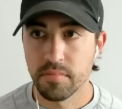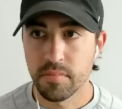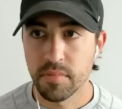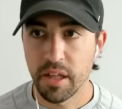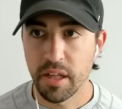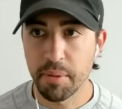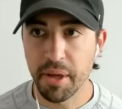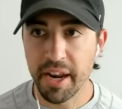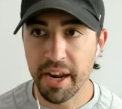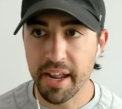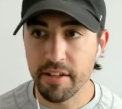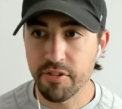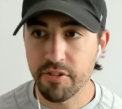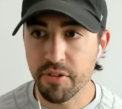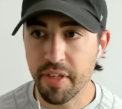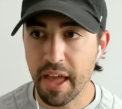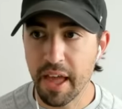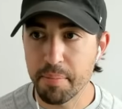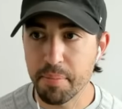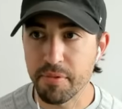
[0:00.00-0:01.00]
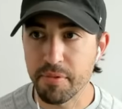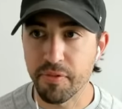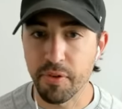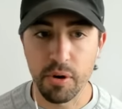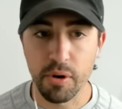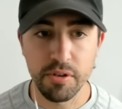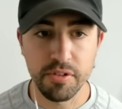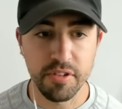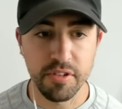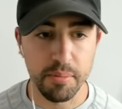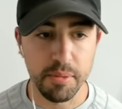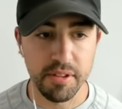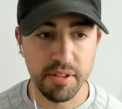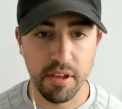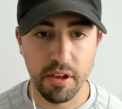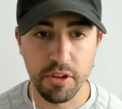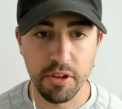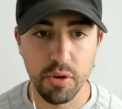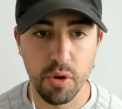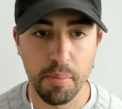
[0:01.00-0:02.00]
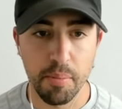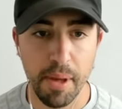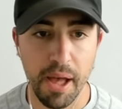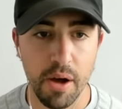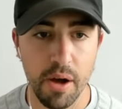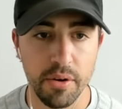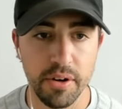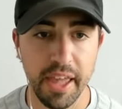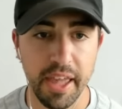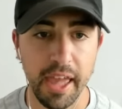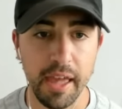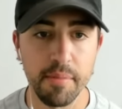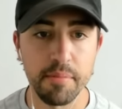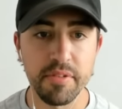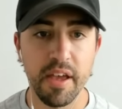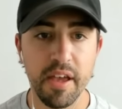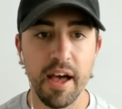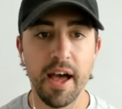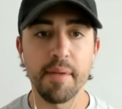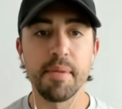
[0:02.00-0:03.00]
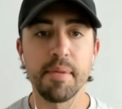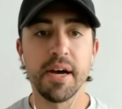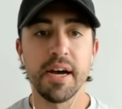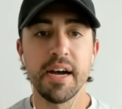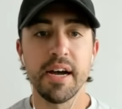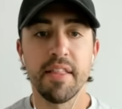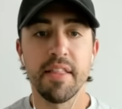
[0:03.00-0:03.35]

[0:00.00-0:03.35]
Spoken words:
I'm going to answer that, but first, let me tell you about Game Time.